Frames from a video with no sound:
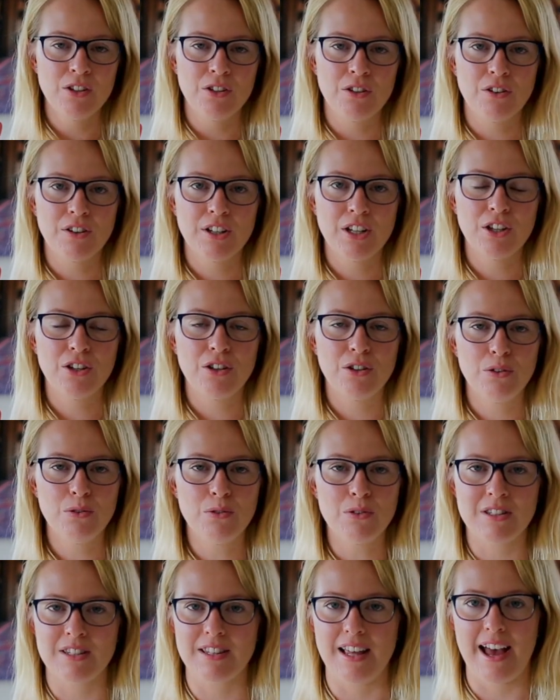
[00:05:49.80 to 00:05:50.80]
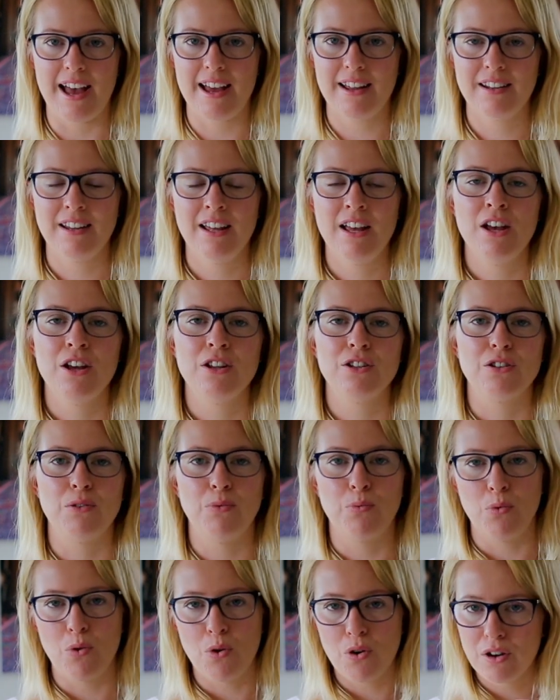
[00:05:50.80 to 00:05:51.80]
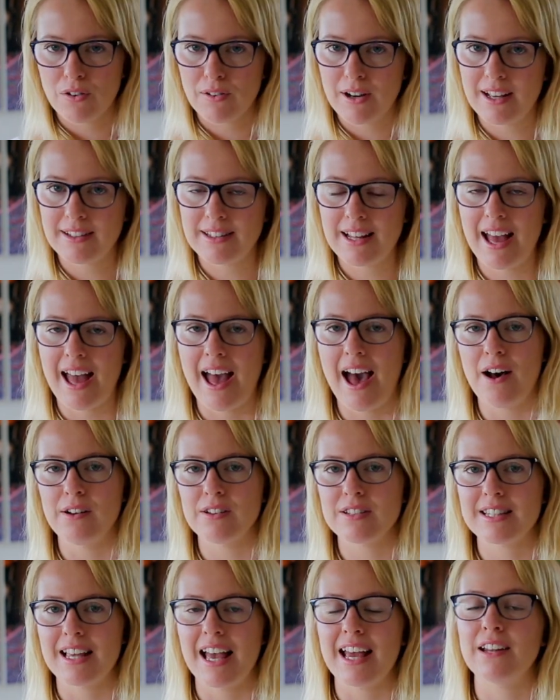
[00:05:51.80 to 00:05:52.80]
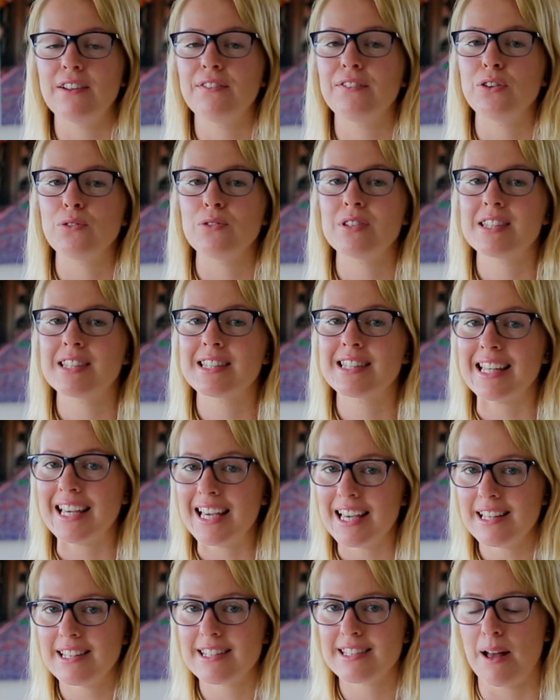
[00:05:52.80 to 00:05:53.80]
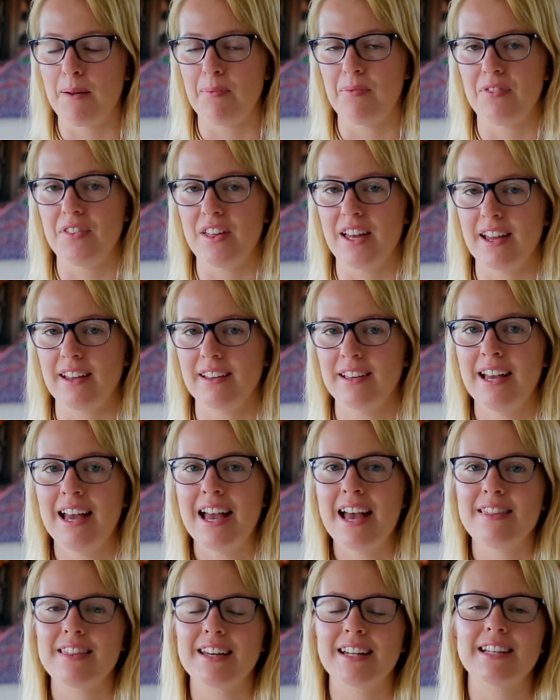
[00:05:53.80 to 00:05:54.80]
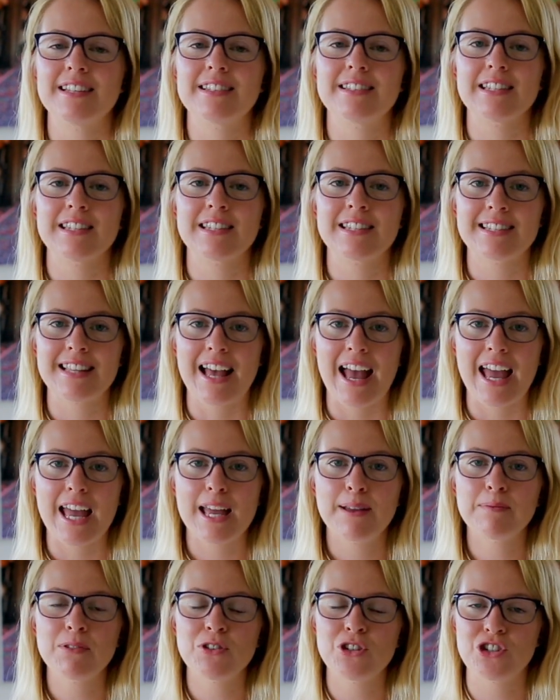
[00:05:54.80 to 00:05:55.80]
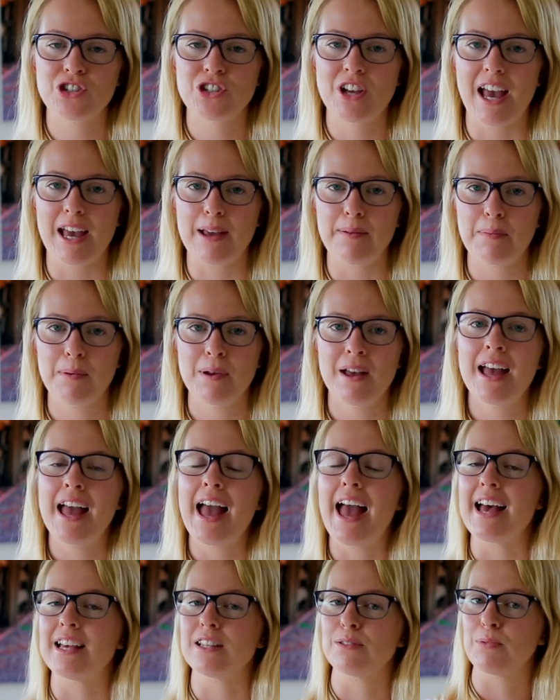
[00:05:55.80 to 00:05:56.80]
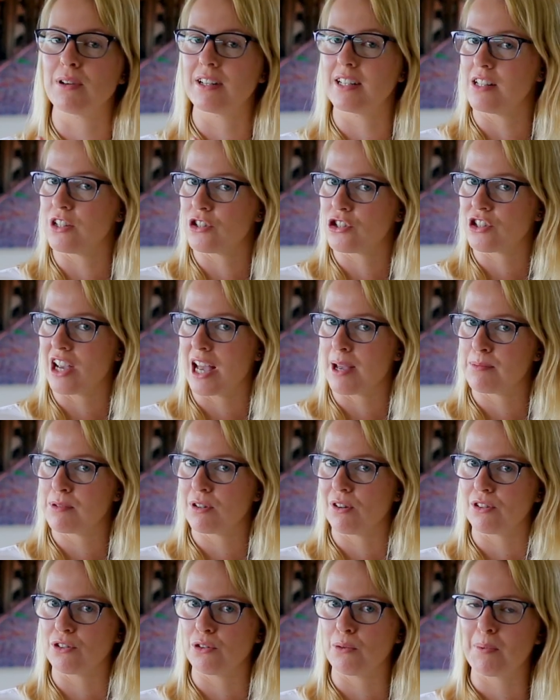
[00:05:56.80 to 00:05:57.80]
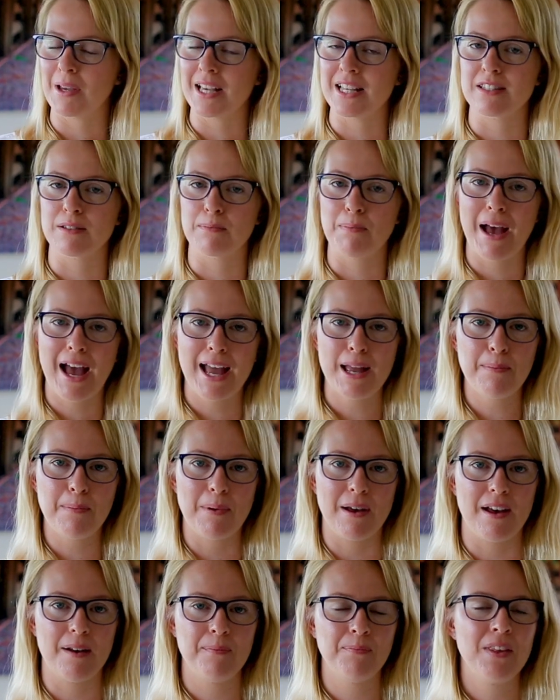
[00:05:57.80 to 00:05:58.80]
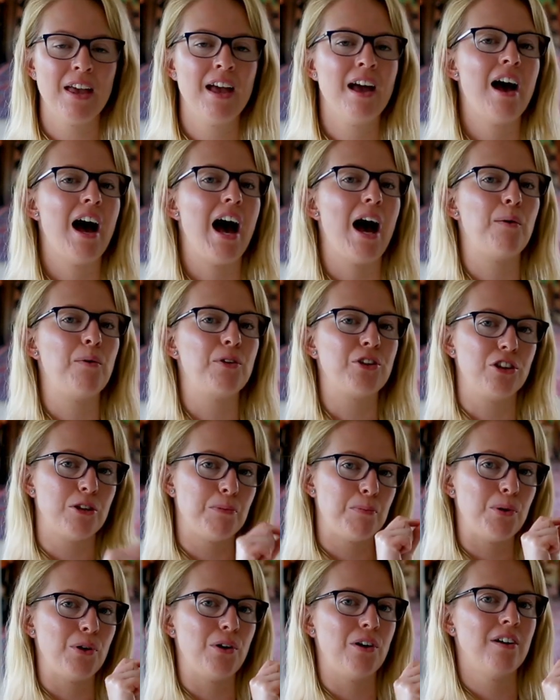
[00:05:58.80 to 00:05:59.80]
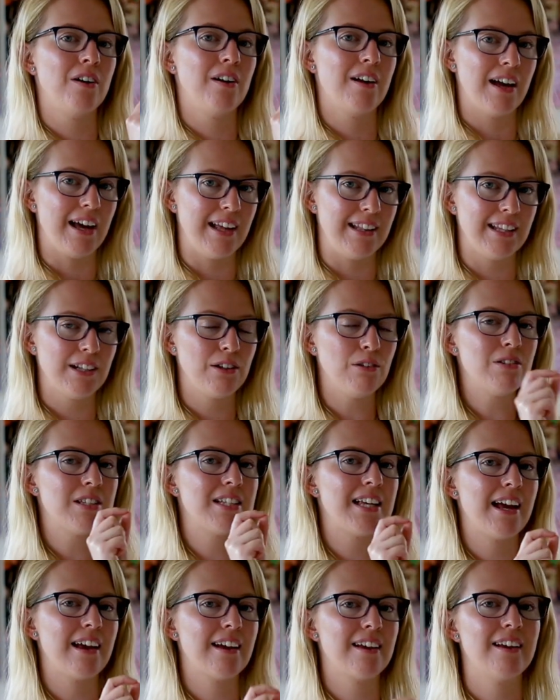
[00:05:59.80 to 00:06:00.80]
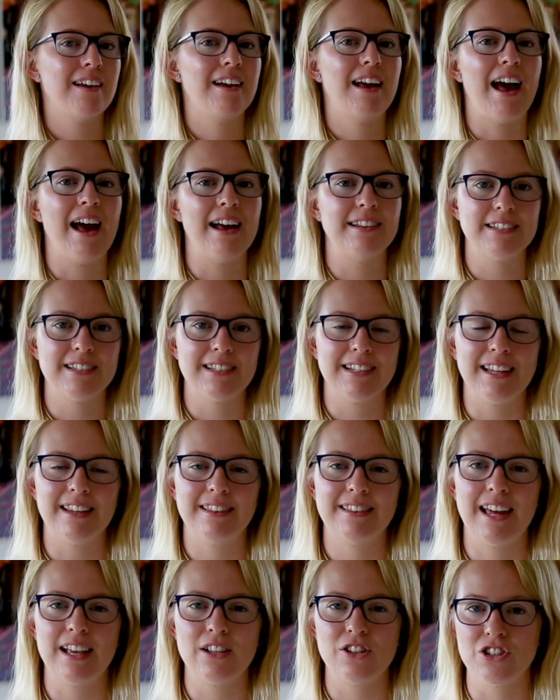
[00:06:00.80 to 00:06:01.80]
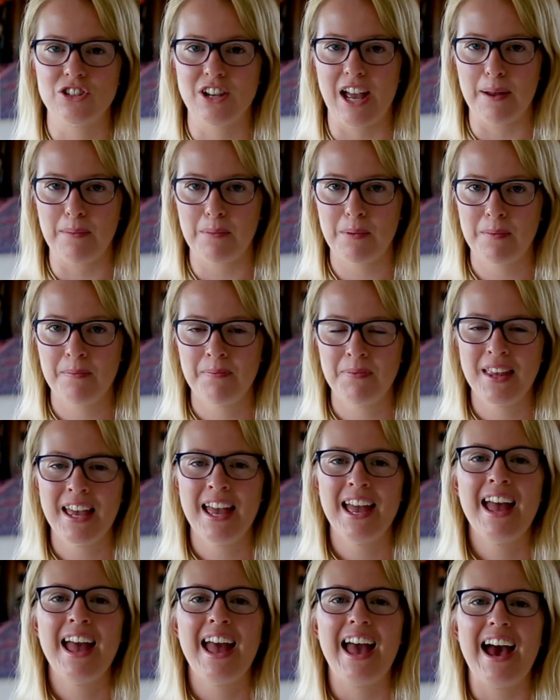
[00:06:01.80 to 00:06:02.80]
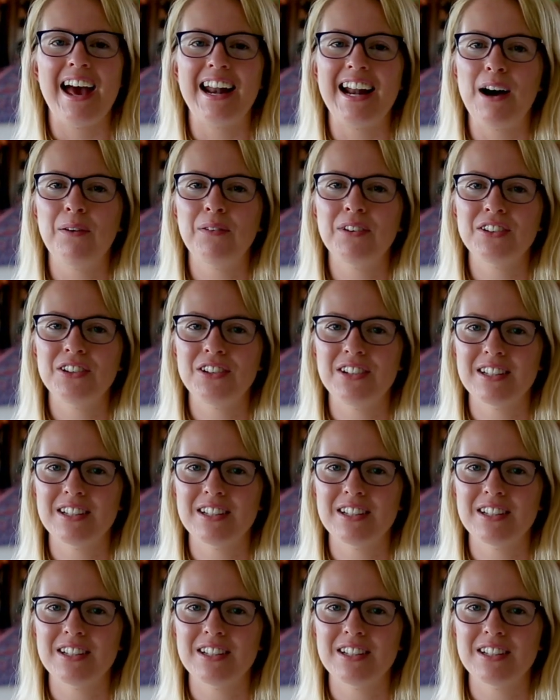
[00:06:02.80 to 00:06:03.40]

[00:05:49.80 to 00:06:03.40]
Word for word: you're going to use that to walk around the house, and if you see something that is the same shape as one of the shapes on your piece of paper, I want you to put a little tick underneath that shape. And I want